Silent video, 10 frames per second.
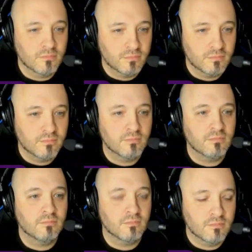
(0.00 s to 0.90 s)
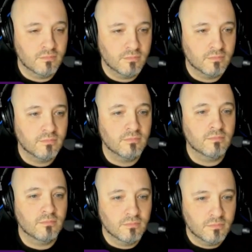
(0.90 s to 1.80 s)

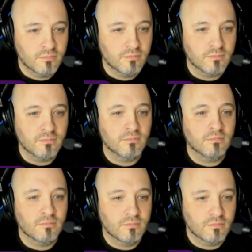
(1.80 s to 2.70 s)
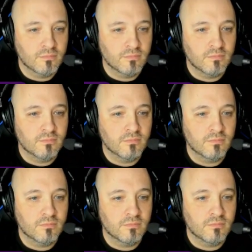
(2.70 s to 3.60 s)

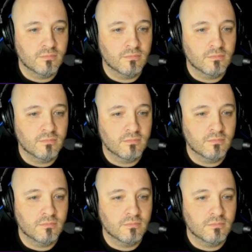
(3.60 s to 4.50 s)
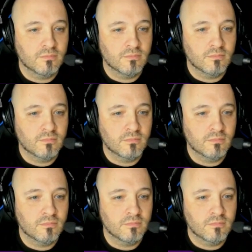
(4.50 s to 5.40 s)

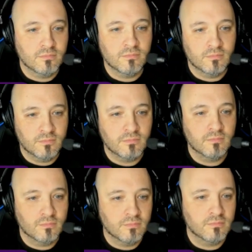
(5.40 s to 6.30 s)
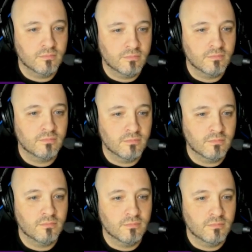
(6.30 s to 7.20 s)

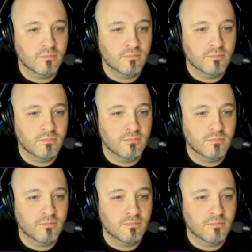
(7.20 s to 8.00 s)
(silent)